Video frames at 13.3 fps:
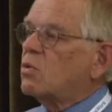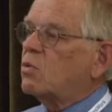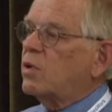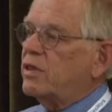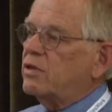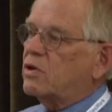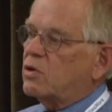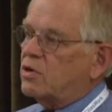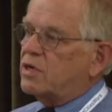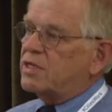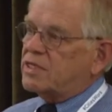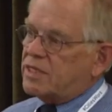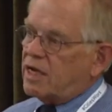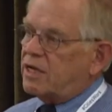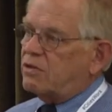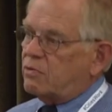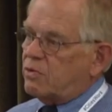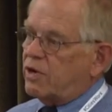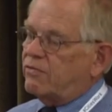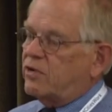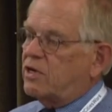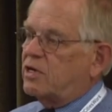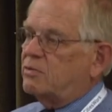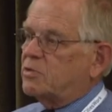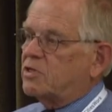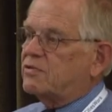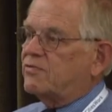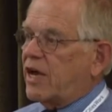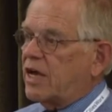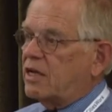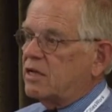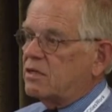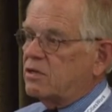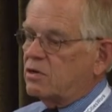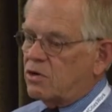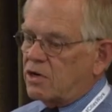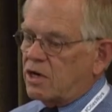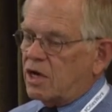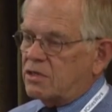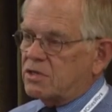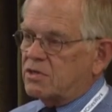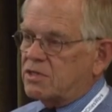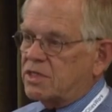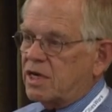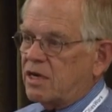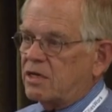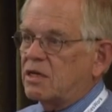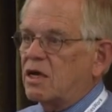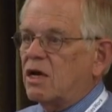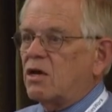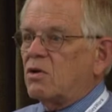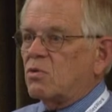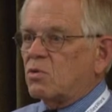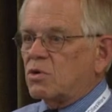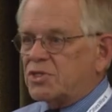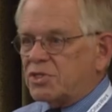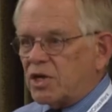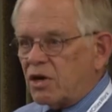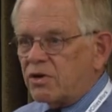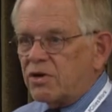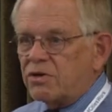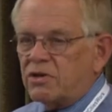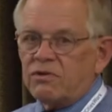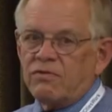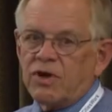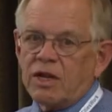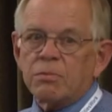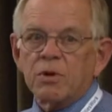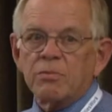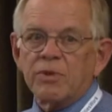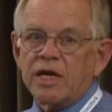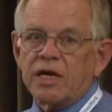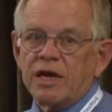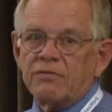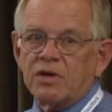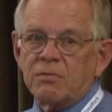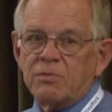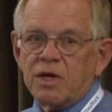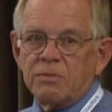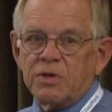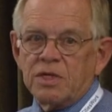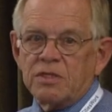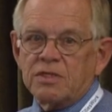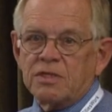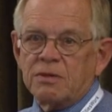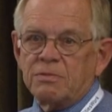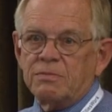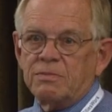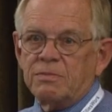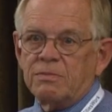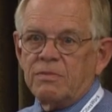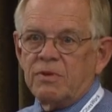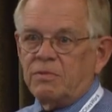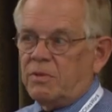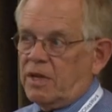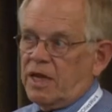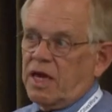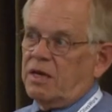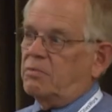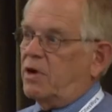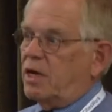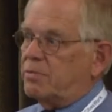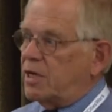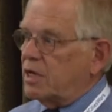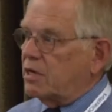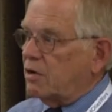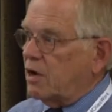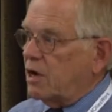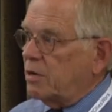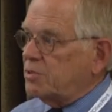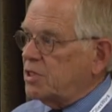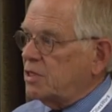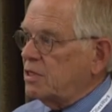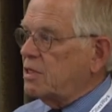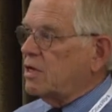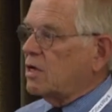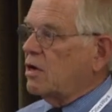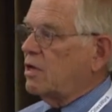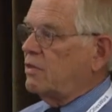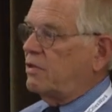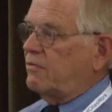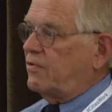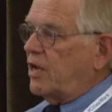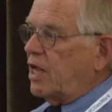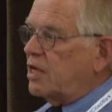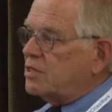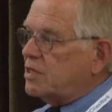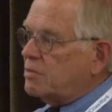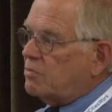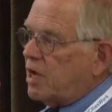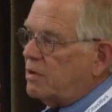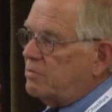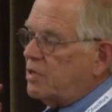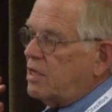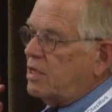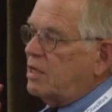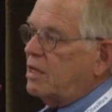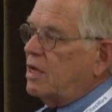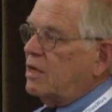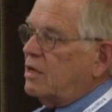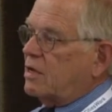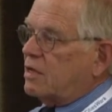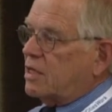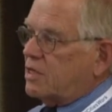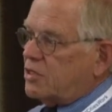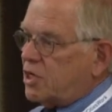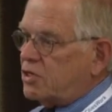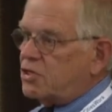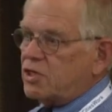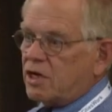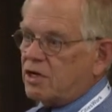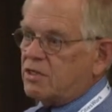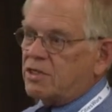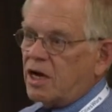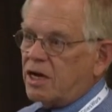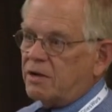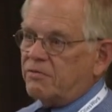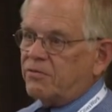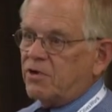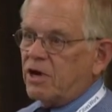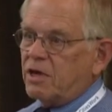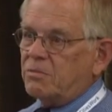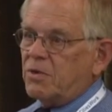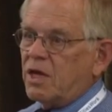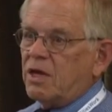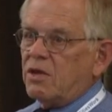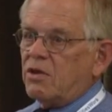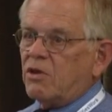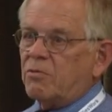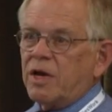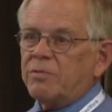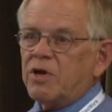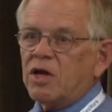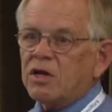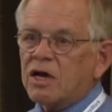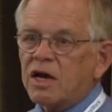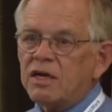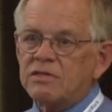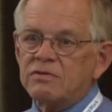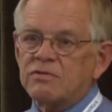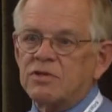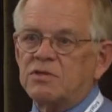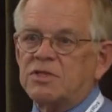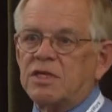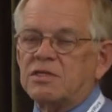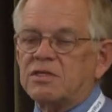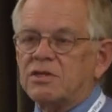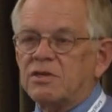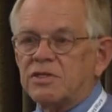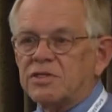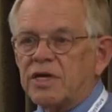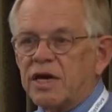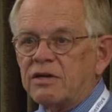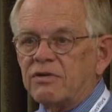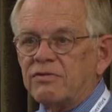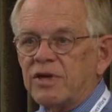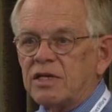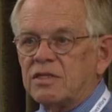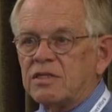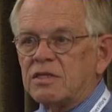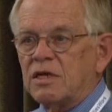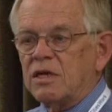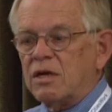when the court said the referendum was valid, the court also said, we're sorry the developer might have commitments to, the land might be under option, the financing might be contingent on time frame, there might be all kinds of loose ends that this aggravates.